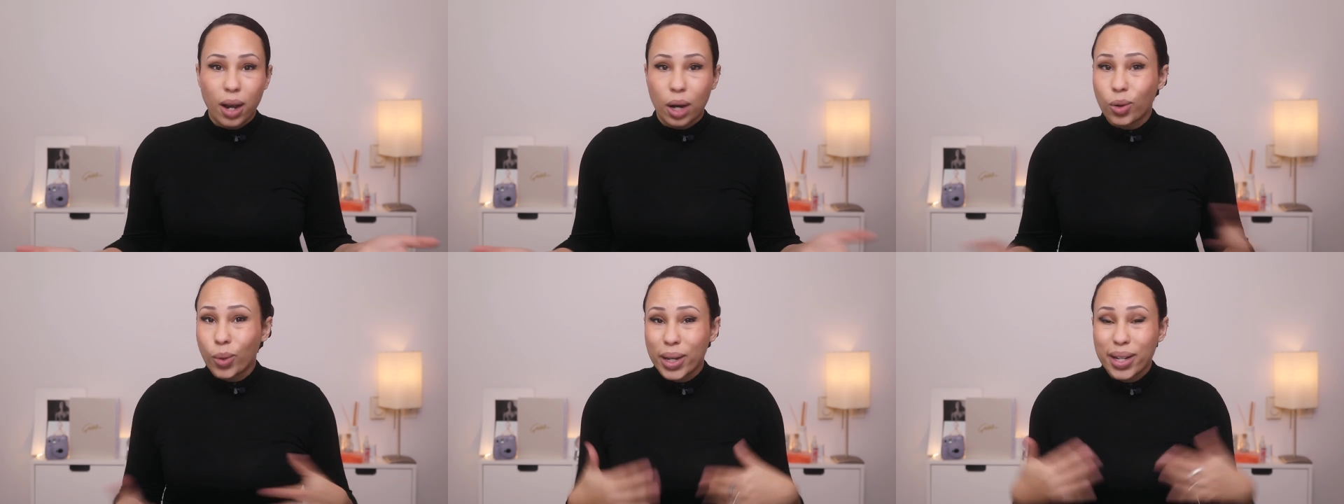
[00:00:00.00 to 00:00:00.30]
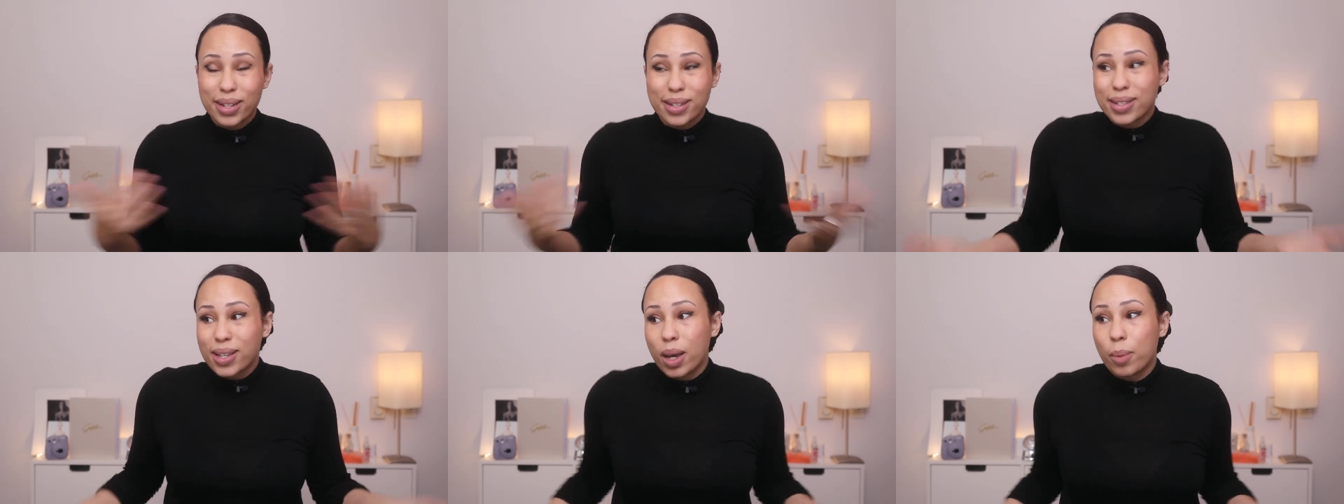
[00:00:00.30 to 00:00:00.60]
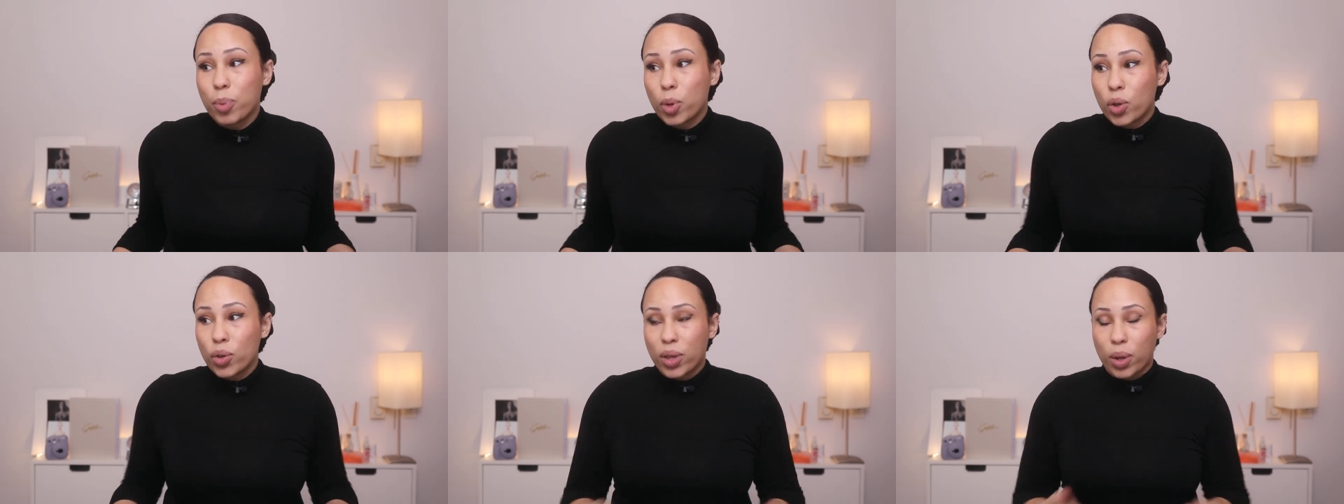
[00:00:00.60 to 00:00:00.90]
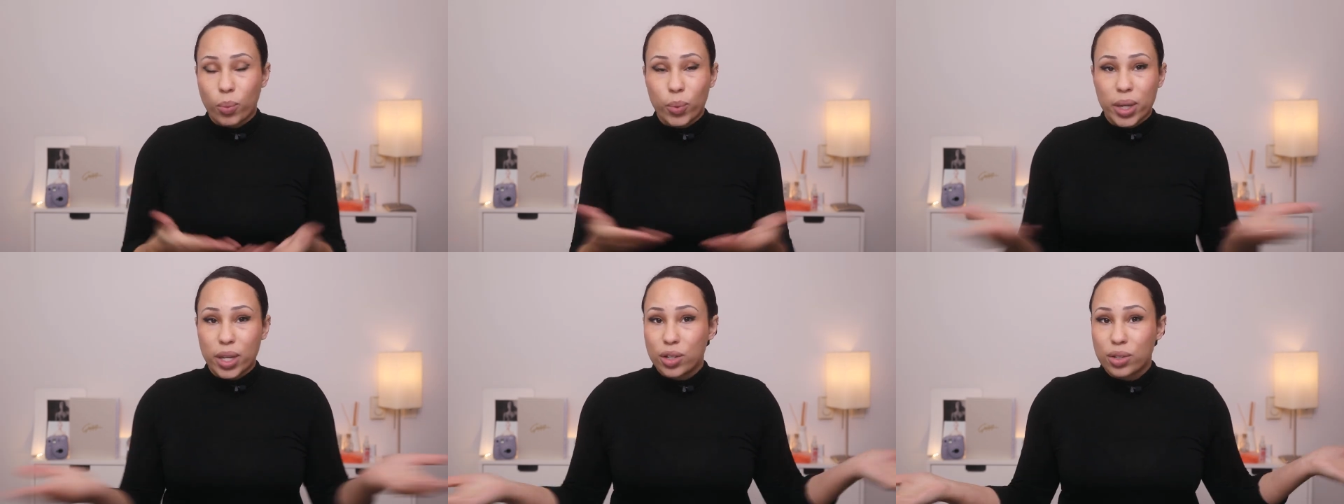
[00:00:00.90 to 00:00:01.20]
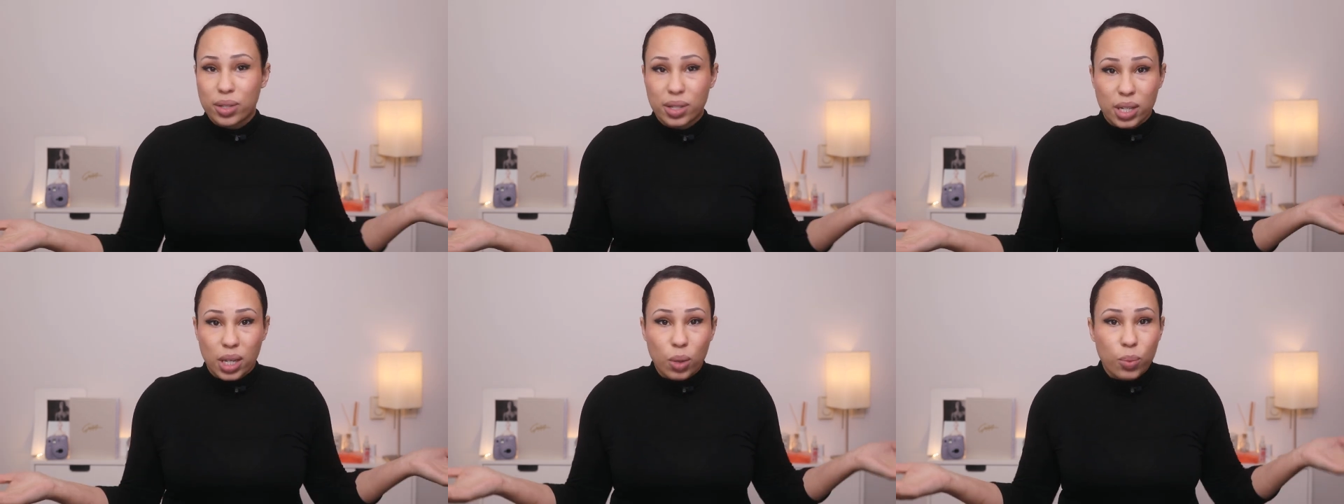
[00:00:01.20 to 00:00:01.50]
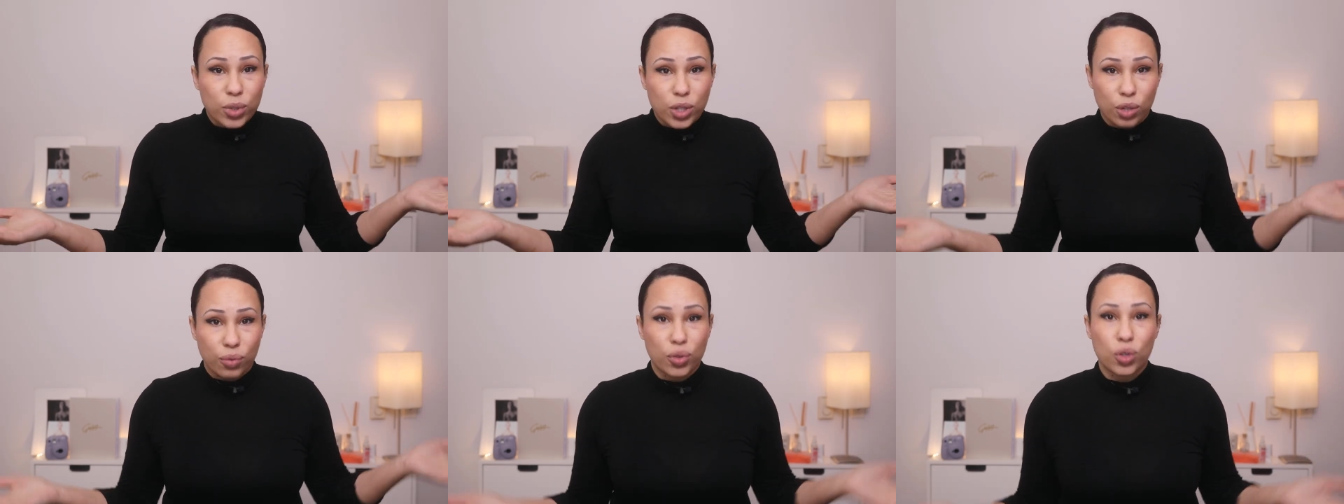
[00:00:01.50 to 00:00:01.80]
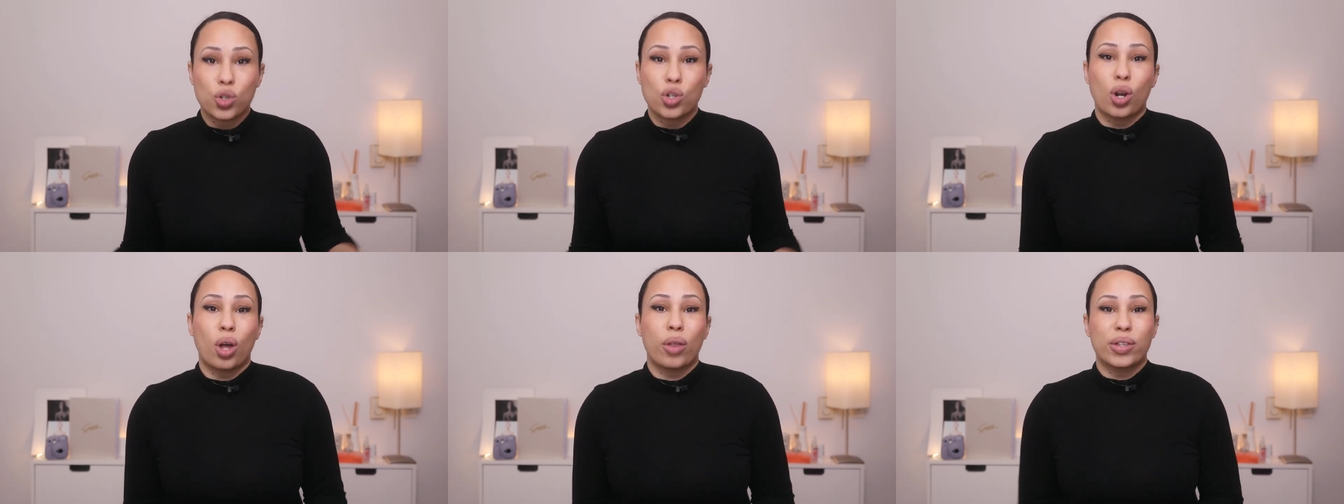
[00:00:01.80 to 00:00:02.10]
A great example that we see with
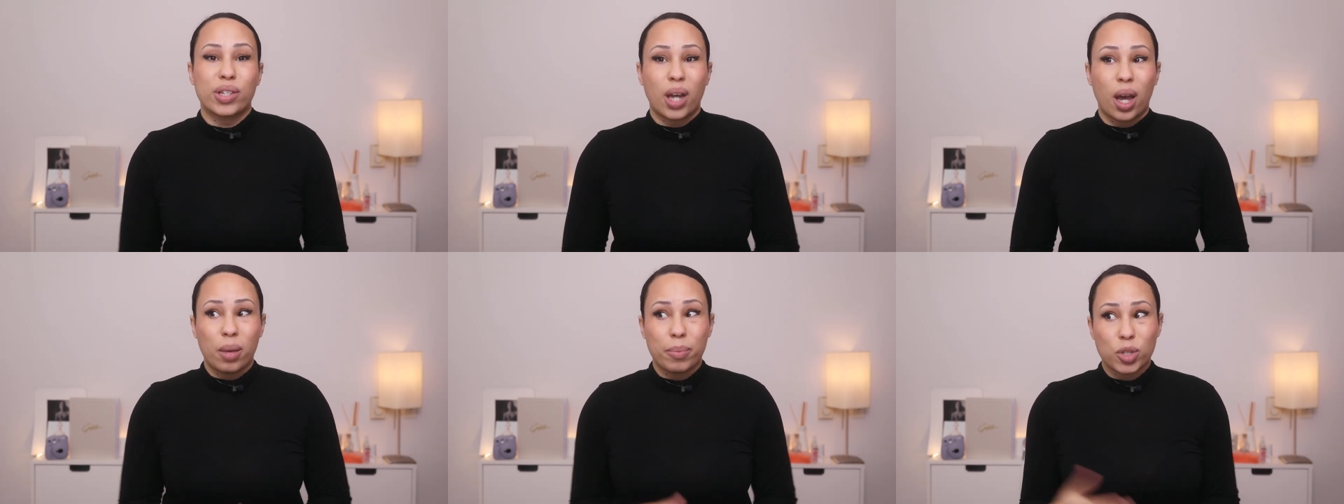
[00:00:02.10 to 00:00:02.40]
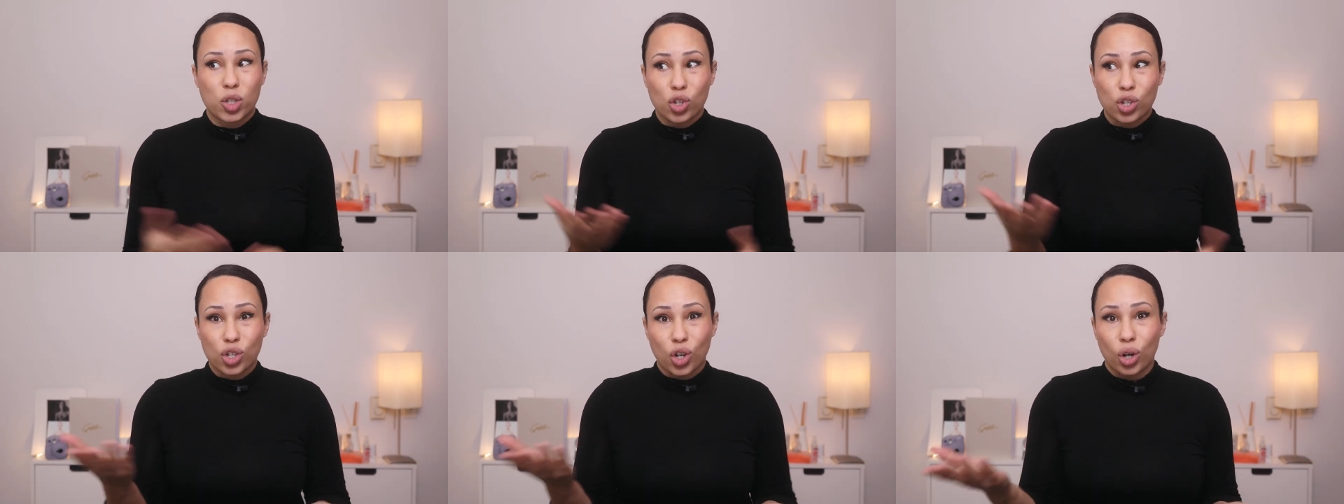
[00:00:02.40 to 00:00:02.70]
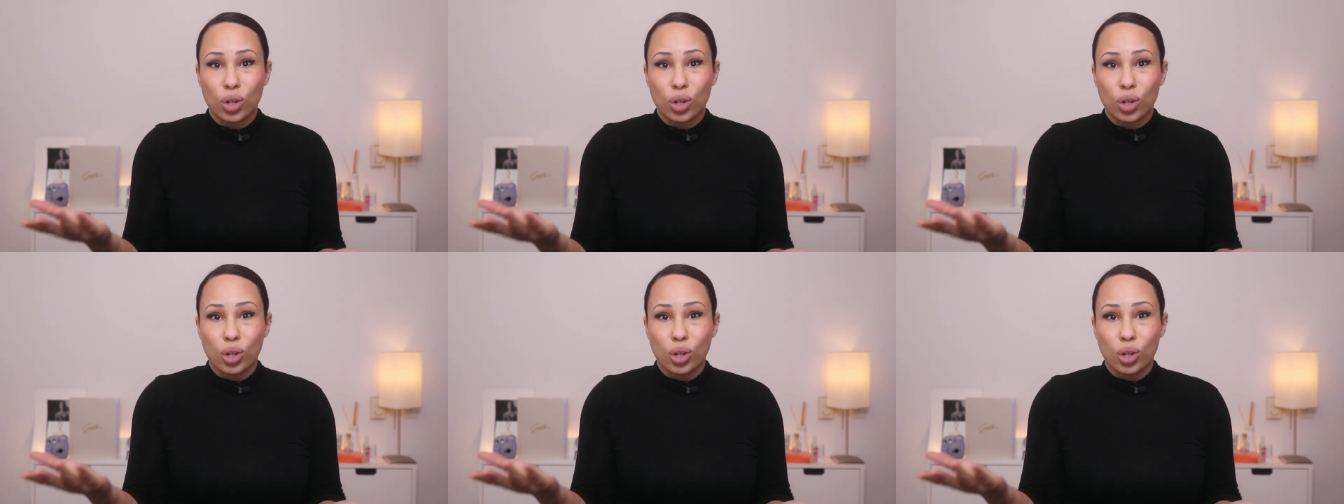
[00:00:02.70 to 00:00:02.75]
diffusion all the time is just